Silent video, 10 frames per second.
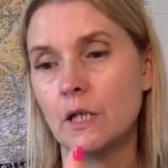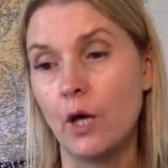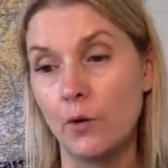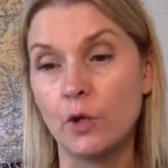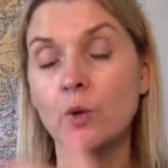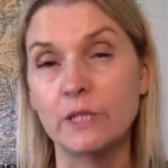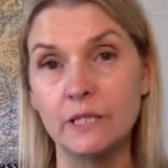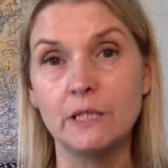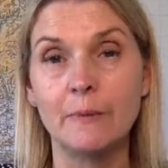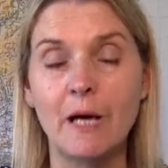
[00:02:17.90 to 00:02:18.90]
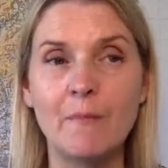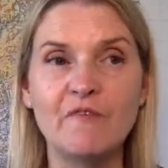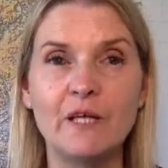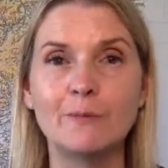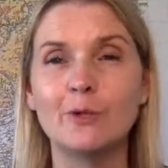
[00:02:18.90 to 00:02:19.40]
our courses to become
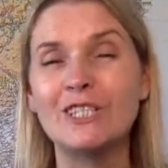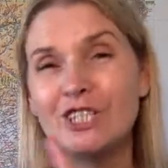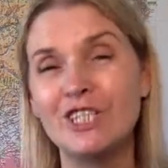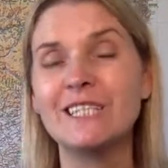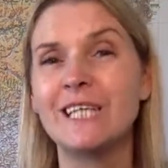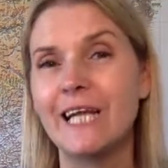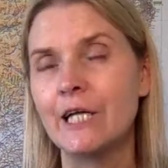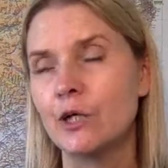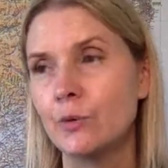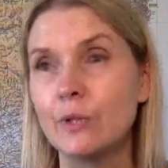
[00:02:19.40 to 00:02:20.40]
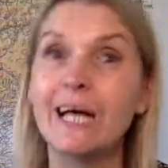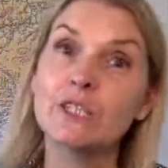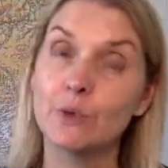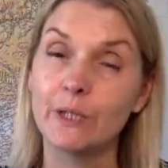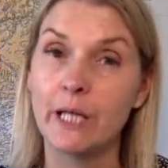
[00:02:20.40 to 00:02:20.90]
available, it's just to let you know
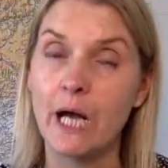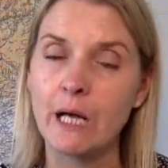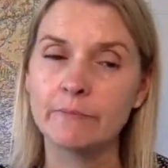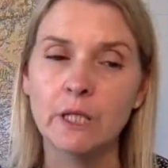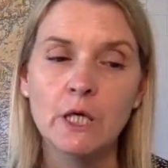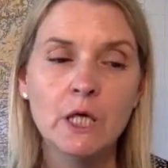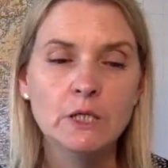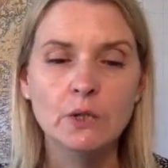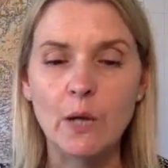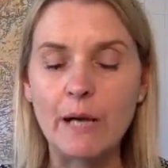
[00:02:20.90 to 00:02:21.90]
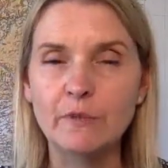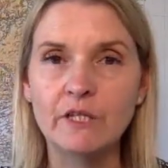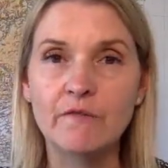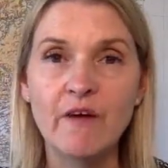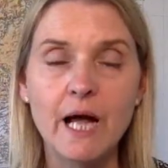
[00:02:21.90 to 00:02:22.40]
that's not going to happen. So I would
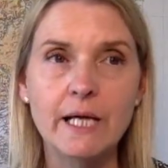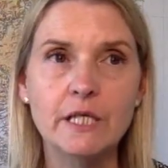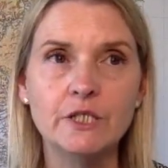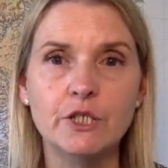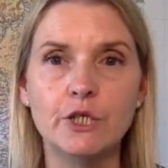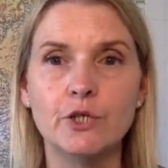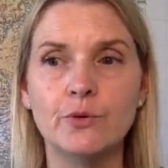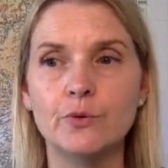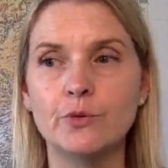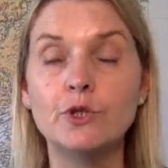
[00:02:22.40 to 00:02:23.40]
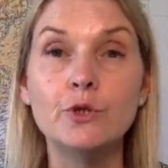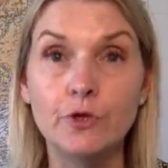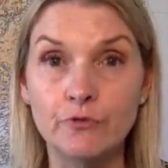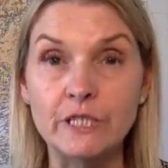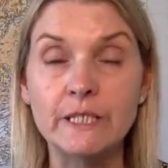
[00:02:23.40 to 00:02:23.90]
advise that you do
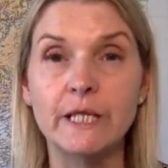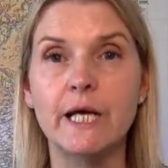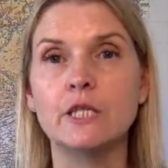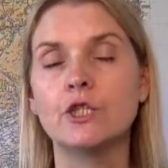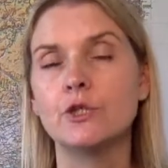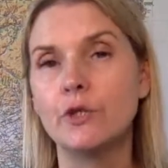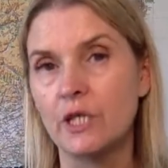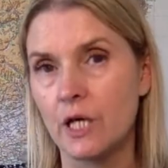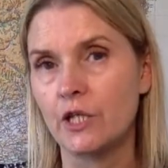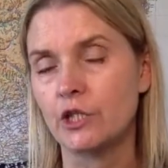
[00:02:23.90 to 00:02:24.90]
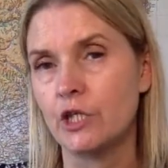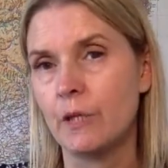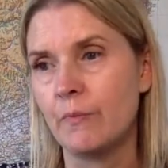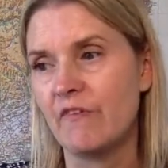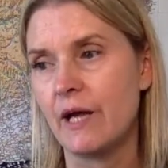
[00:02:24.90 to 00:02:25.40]
your research and look at the other
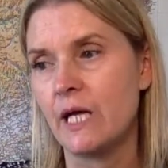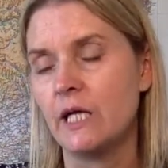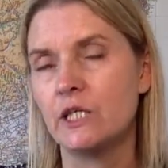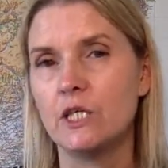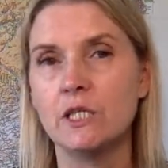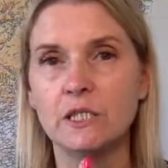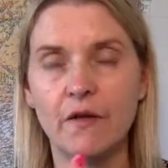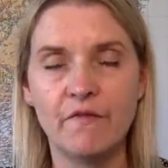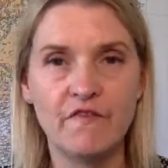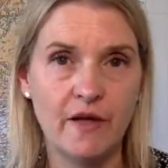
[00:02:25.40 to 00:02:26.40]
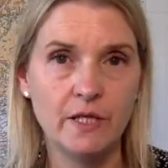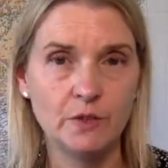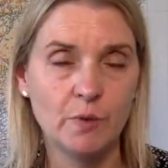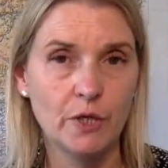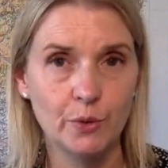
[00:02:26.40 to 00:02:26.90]
training providers and find
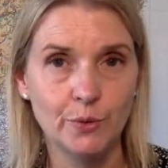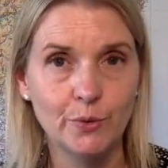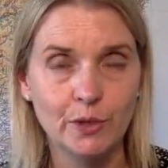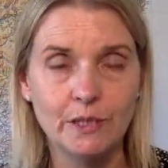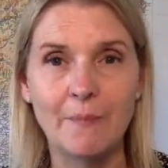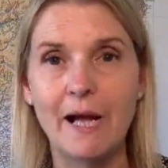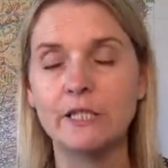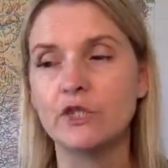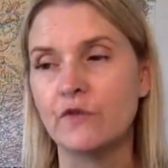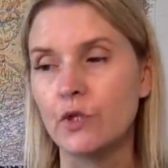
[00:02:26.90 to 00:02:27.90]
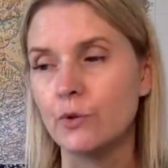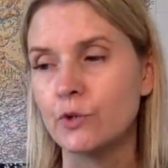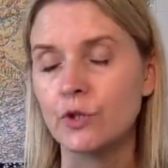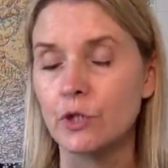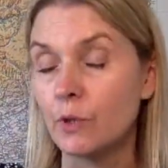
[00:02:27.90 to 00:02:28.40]
one who is a match for you,
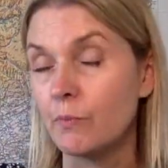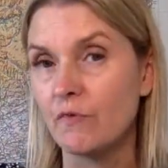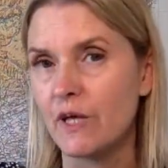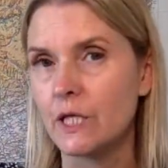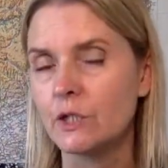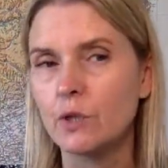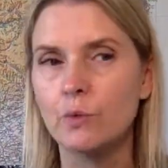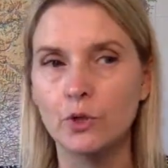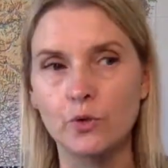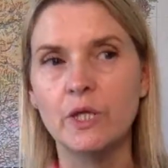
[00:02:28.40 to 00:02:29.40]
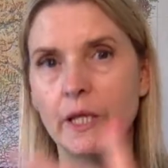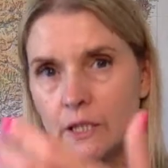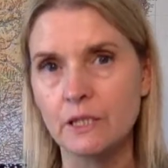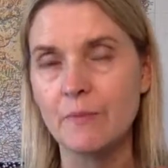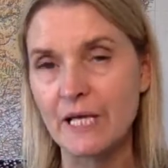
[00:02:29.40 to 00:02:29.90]
is going to provide what you think
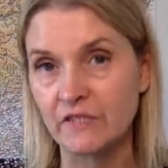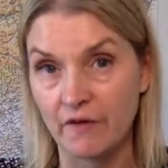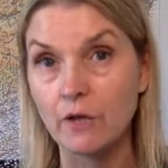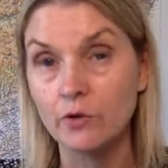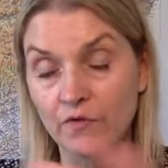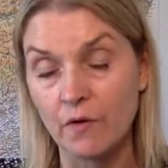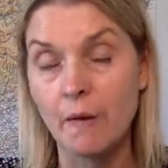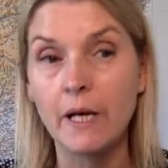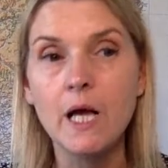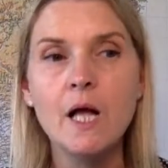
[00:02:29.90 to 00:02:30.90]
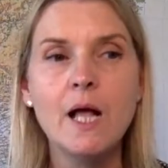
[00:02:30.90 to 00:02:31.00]
is the best value for money.